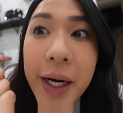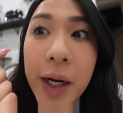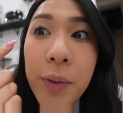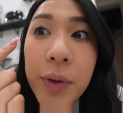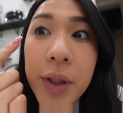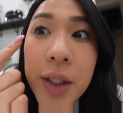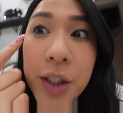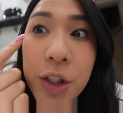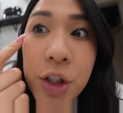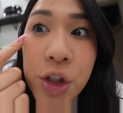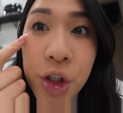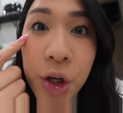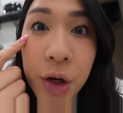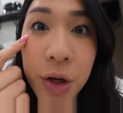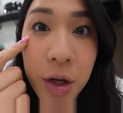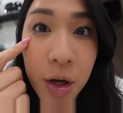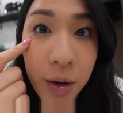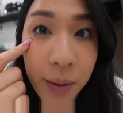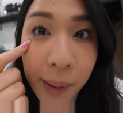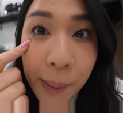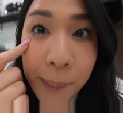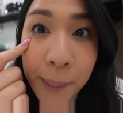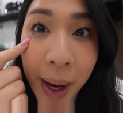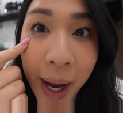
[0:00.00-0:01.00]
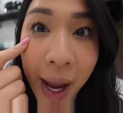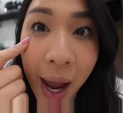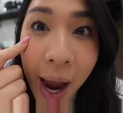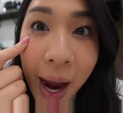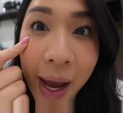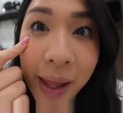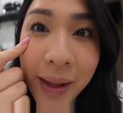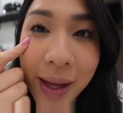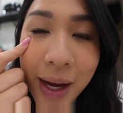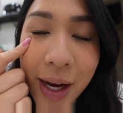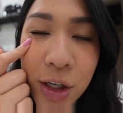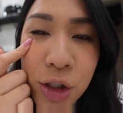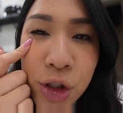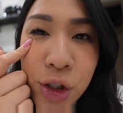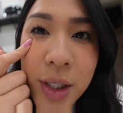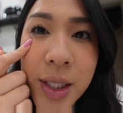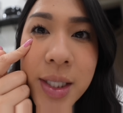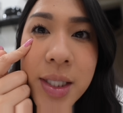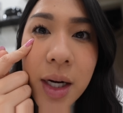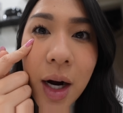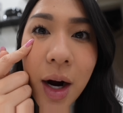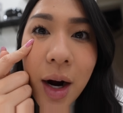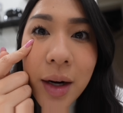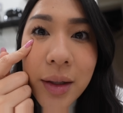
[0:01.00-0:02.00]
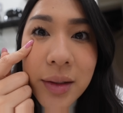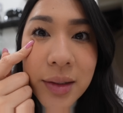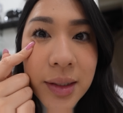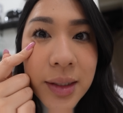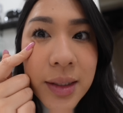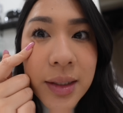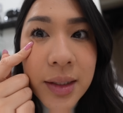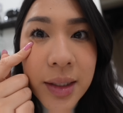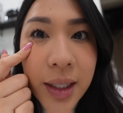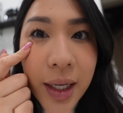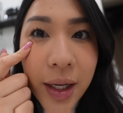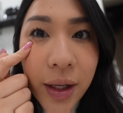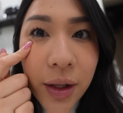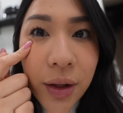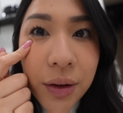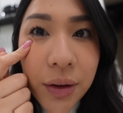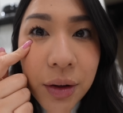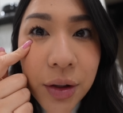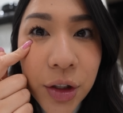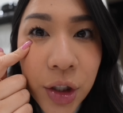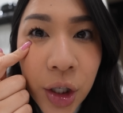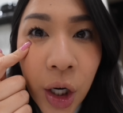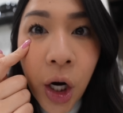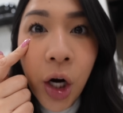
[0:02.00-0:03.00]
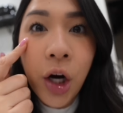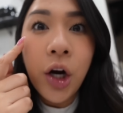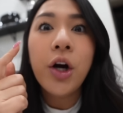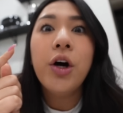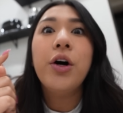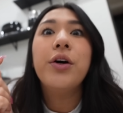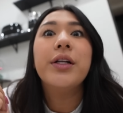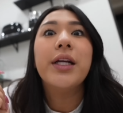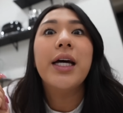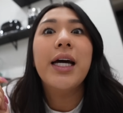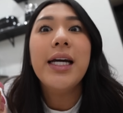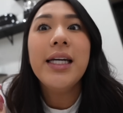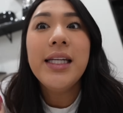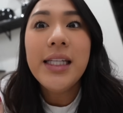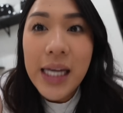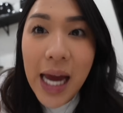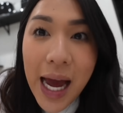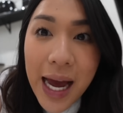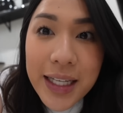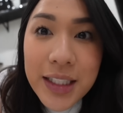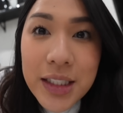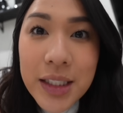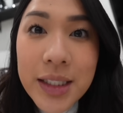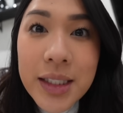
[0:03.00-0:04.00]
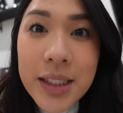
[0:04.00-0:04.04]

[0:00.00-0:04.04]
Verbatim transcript: I wanted to show you my eyelashes are still curled. Yes.